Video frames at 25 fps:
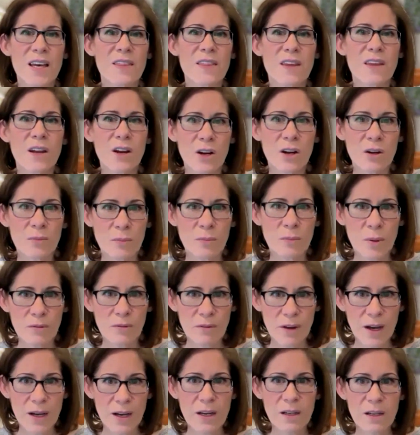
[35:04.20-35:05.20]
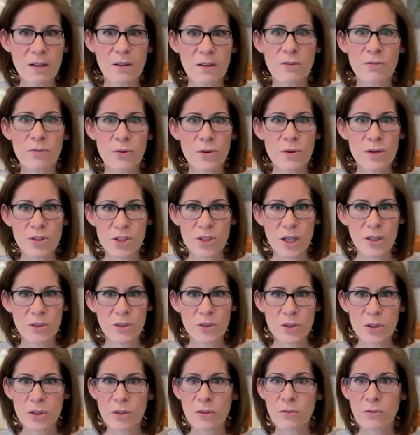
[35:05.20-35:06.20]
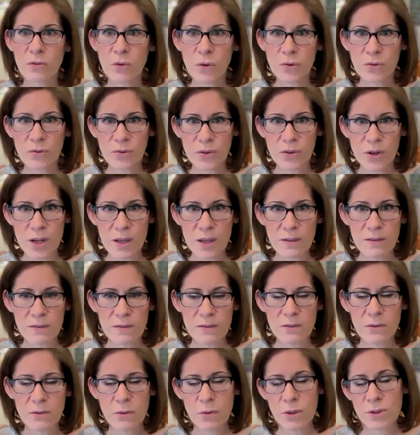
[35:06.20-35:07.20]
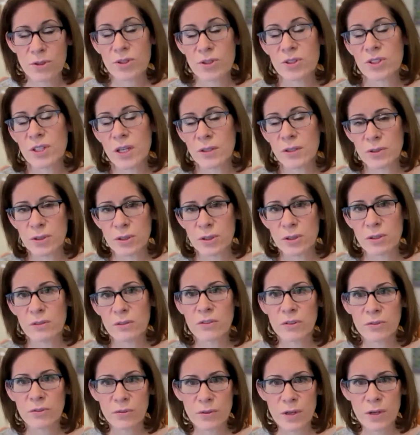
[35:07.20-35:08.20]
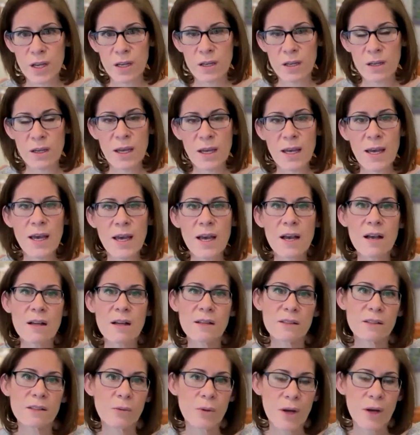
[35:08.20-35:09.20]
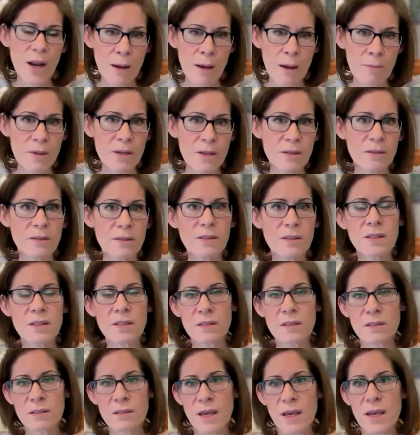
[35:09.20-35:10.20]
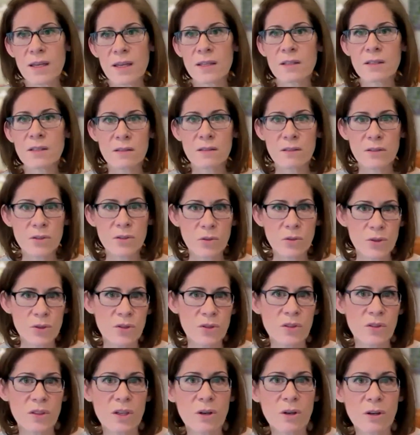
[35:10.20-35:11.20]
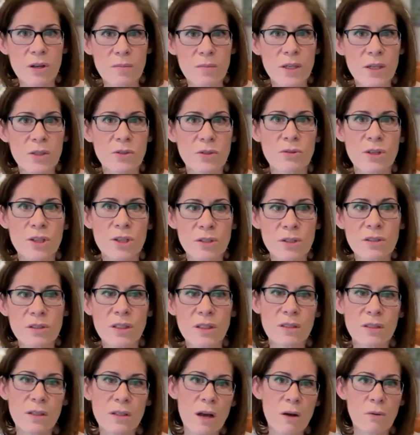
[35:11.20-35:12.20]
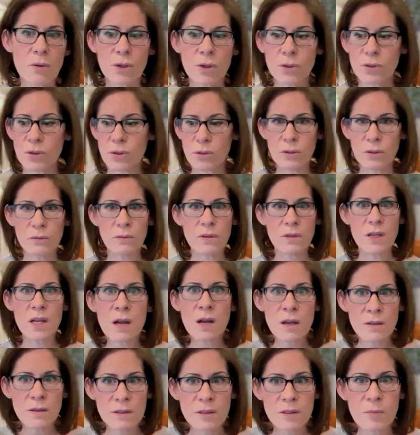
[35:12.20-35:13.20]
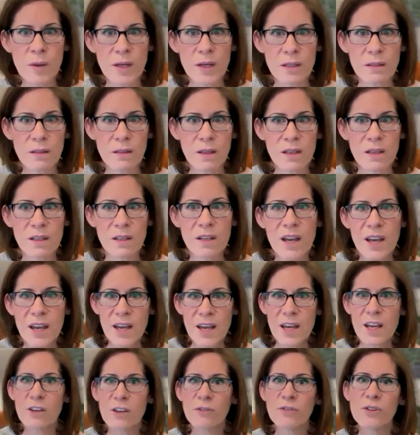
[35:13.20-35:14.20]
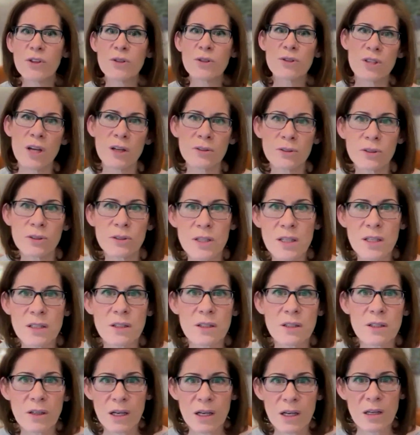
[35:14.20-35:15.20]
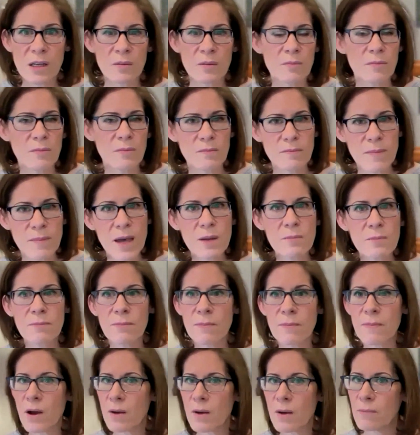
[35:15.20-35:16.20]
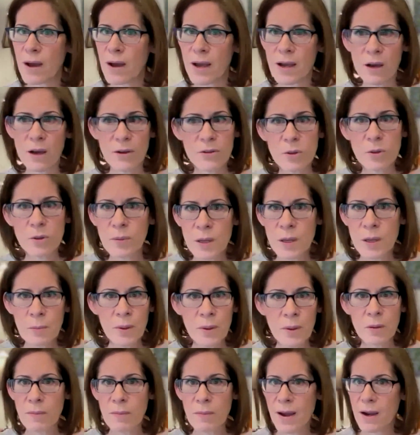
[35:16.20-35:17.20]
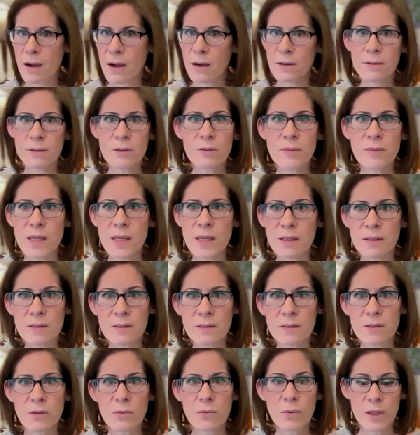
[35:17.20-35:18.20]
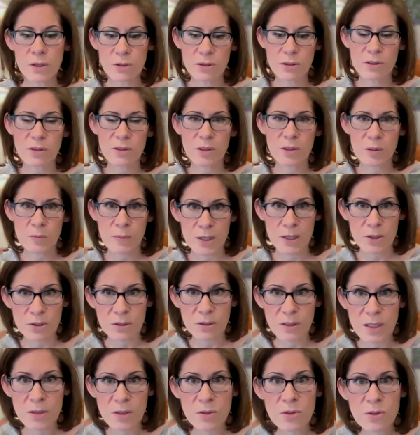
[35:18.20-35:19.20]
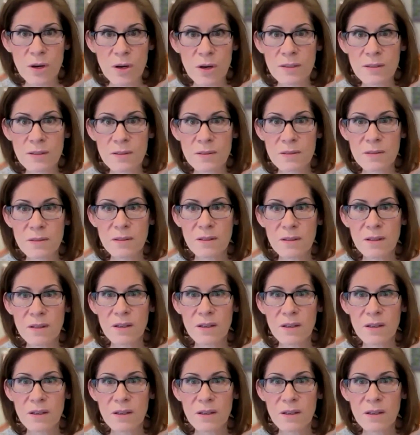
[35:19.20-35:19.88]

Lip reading: They're providing food and shelter for free, or just shelter for free. And so what happens is that the Social Security Administration says, oh, well, you don't need all this money then. If your shelter needs are getting met by other people, by other means, whether it's a special needs trust